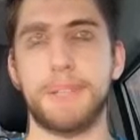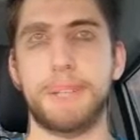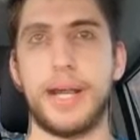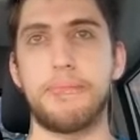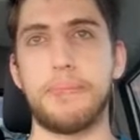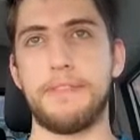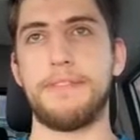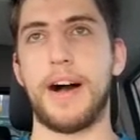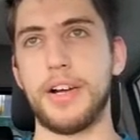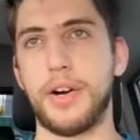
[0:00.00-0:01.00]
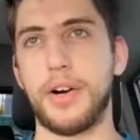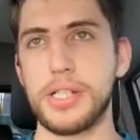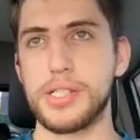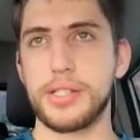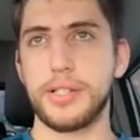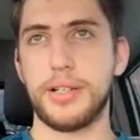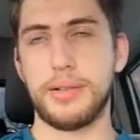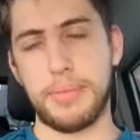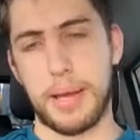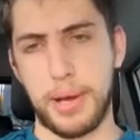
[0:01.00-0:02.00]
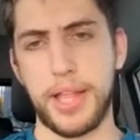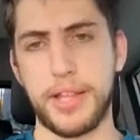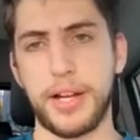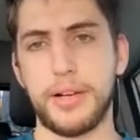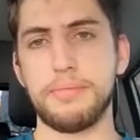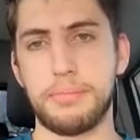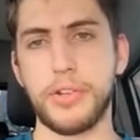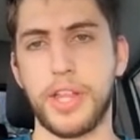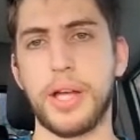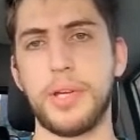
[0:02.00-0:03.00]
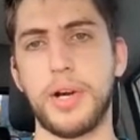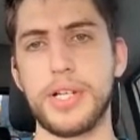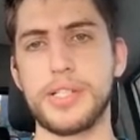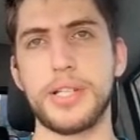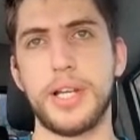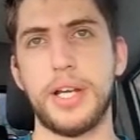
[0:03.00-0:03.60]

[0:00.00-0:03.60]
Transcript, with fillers: My my father always and my mother, both of them, they always,